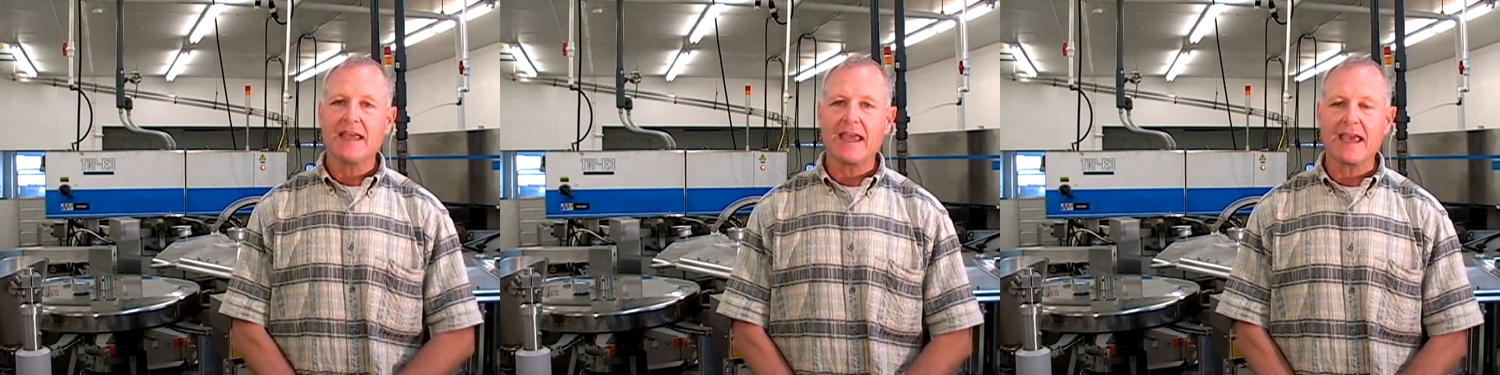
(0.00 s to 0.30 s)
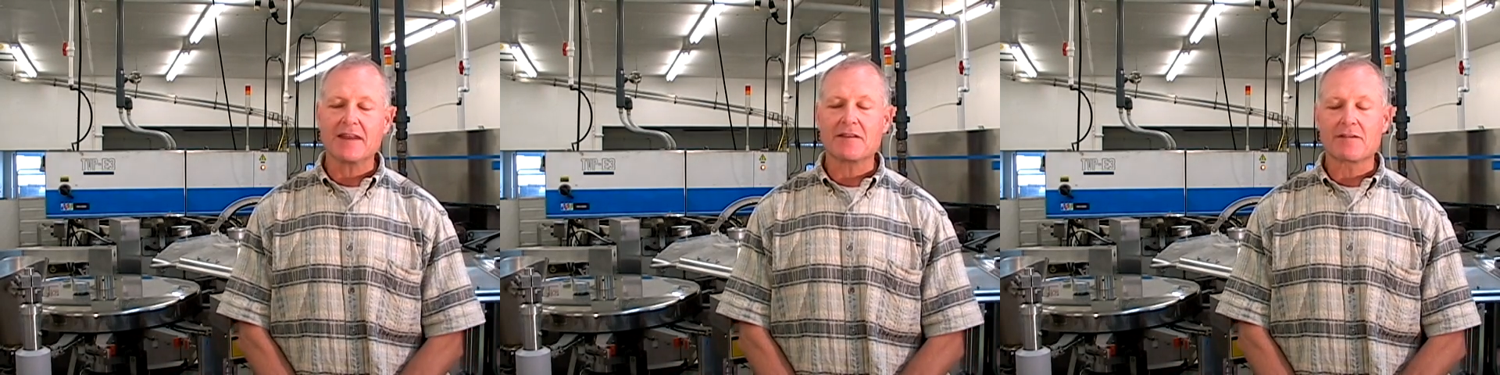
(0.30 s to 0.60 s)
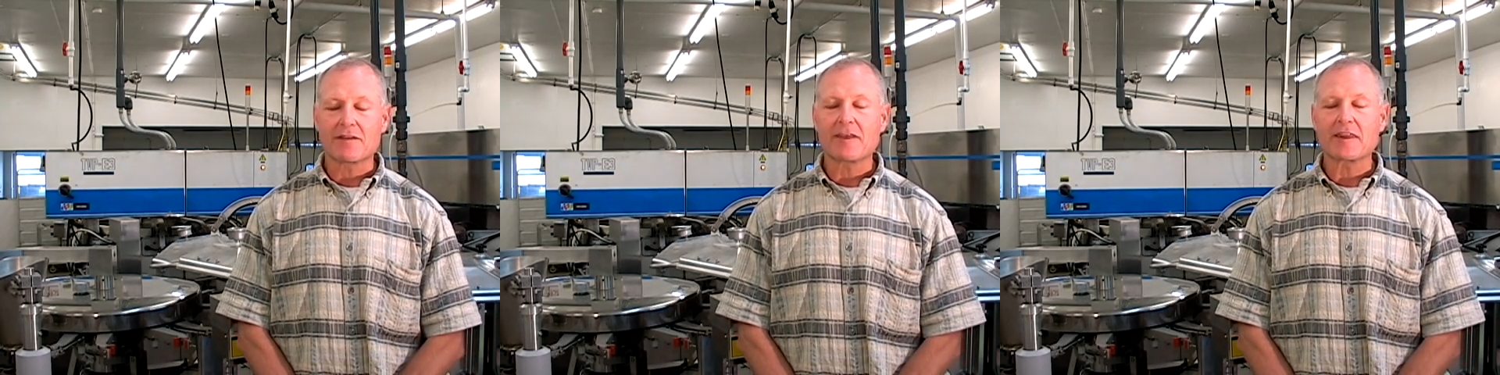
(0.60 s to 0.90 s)
And
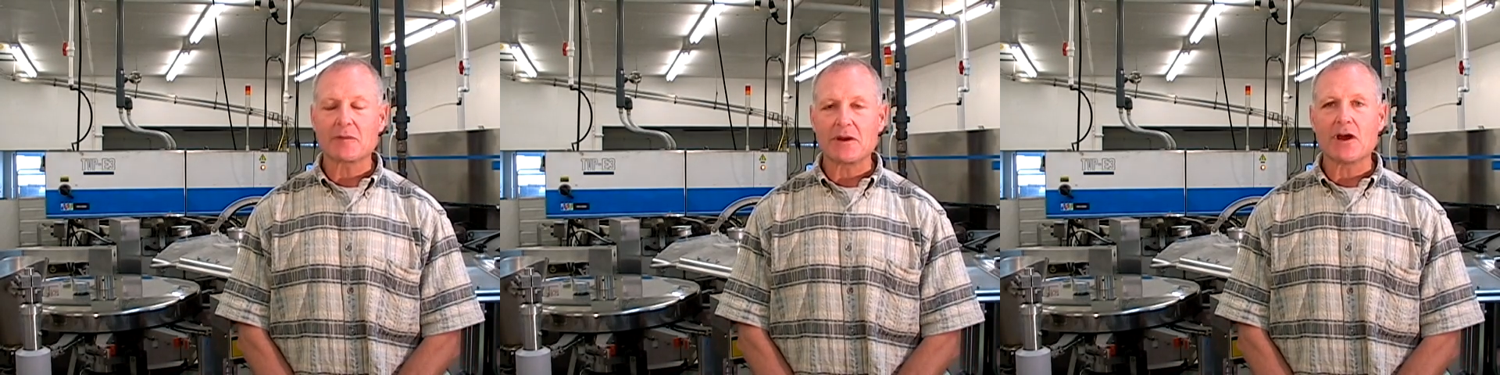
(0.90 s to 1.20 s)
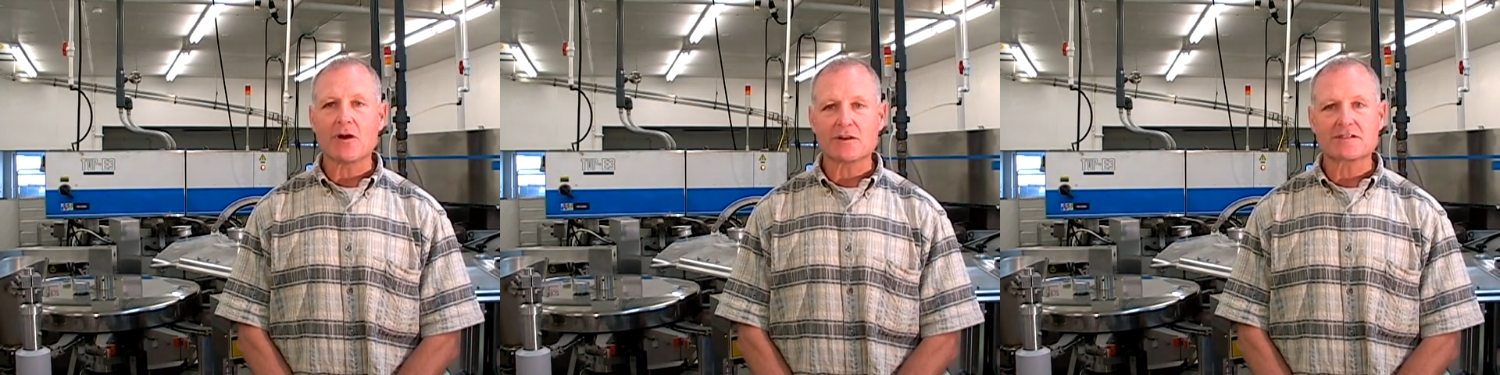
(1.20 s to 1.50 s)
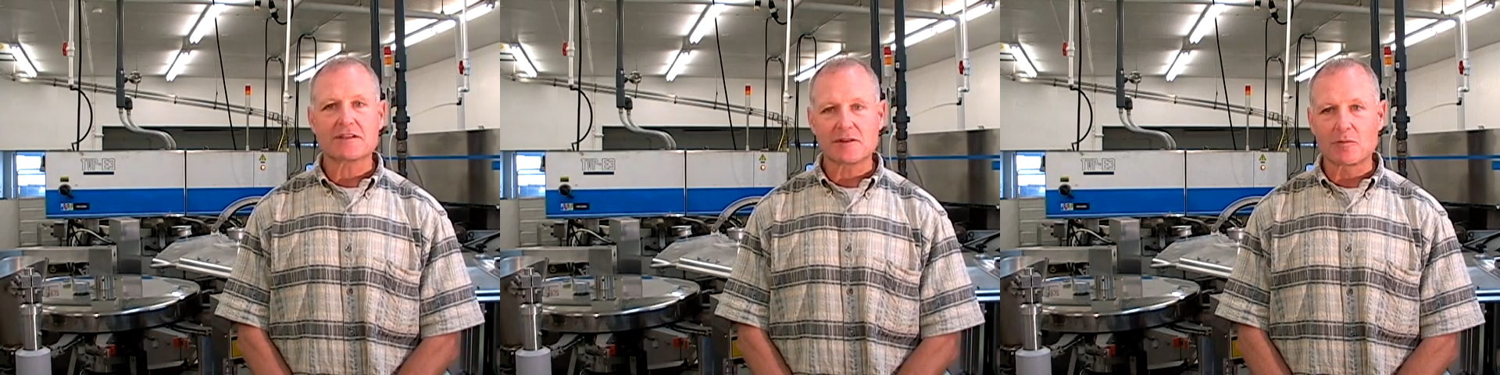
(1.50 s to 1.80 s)
the thing that we know is
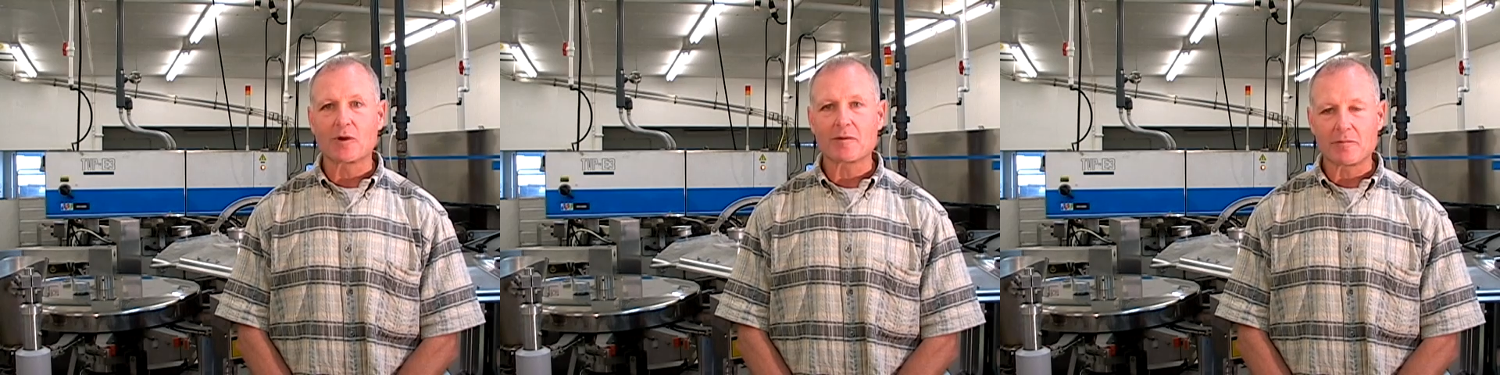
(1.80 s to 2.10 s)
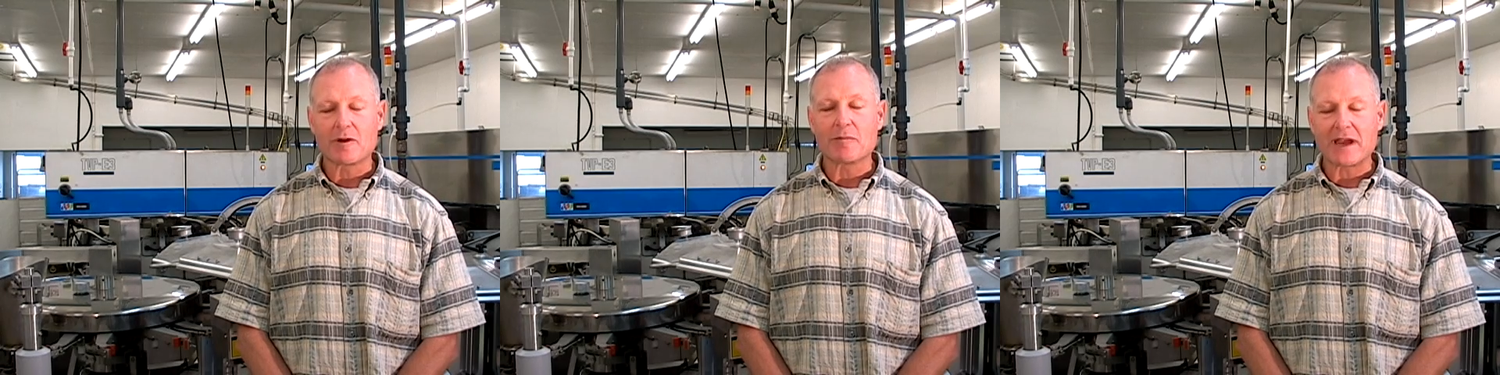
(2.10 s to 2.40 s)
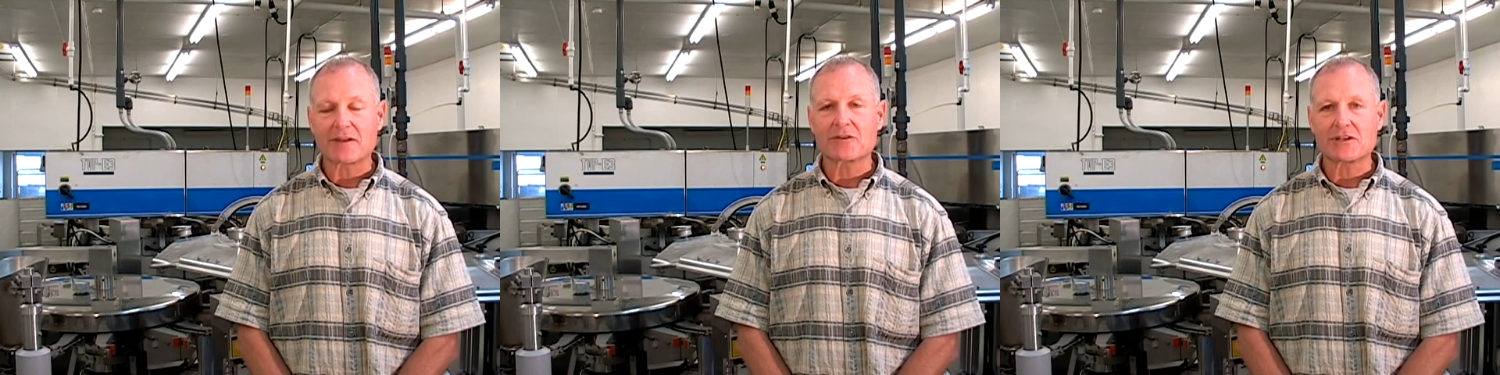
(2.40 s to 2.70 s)
that the more
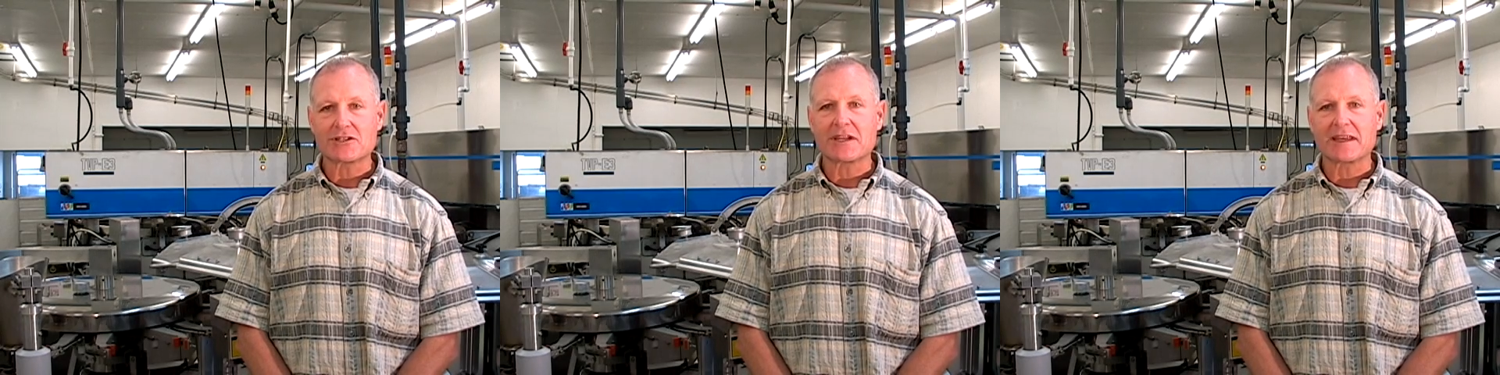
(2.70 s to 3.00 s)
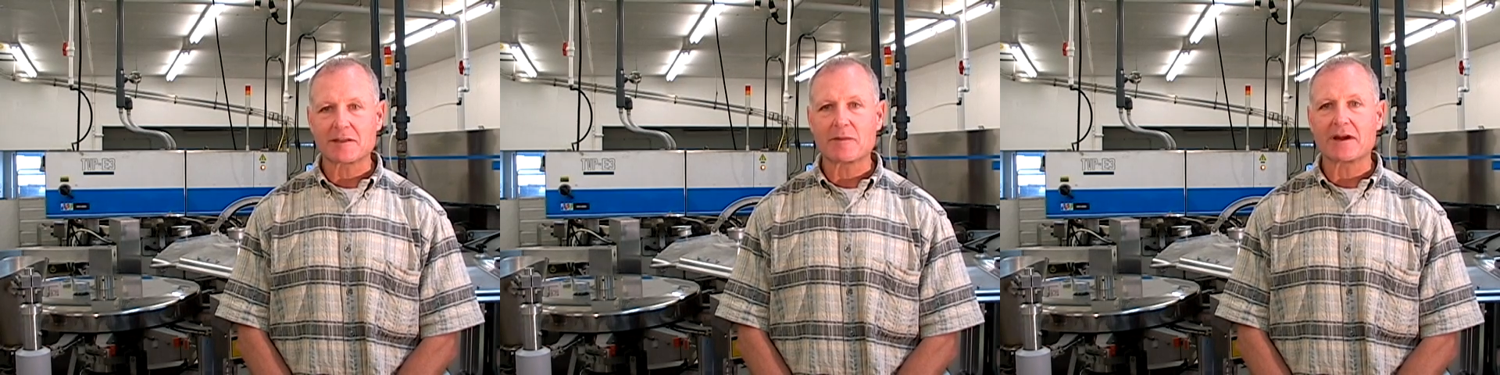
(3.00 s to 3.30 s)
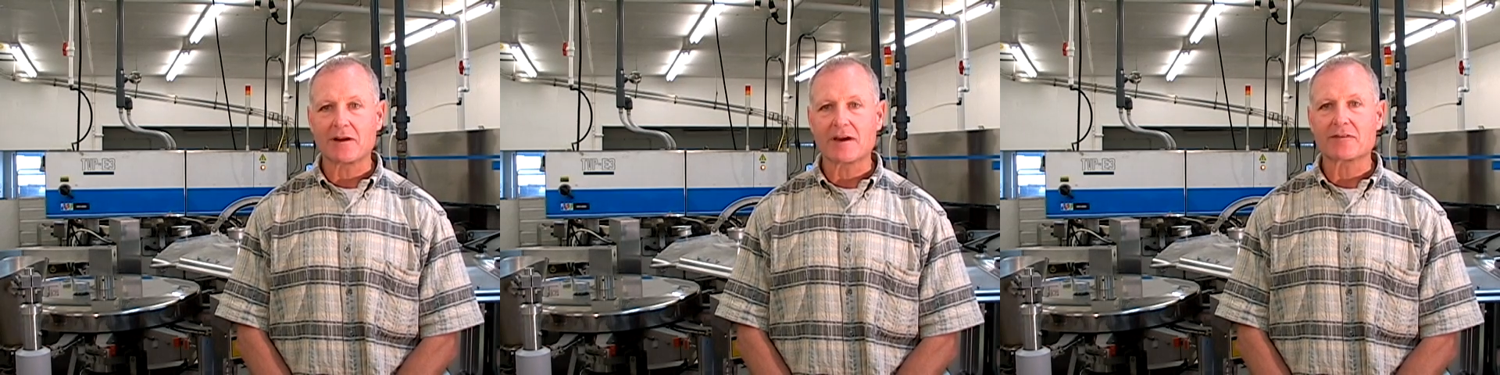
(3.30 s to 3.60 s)
omega-3s you get, the
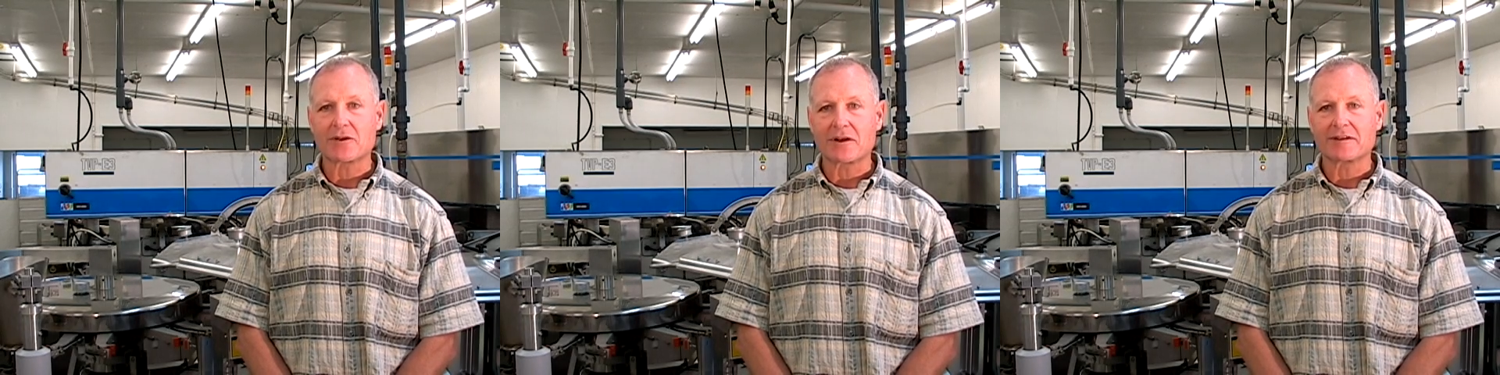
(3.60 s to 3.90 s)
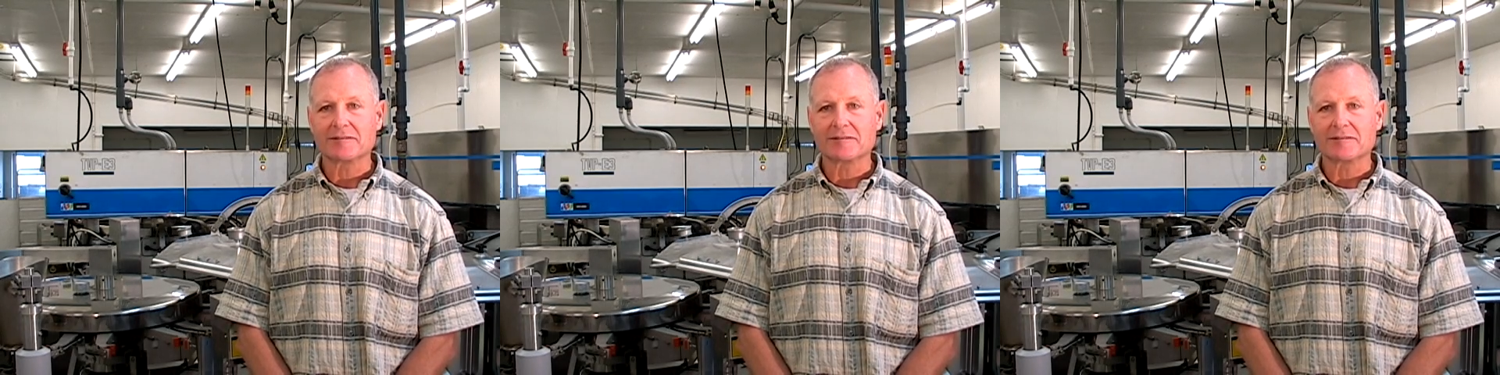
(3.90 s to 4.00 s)
better off you are.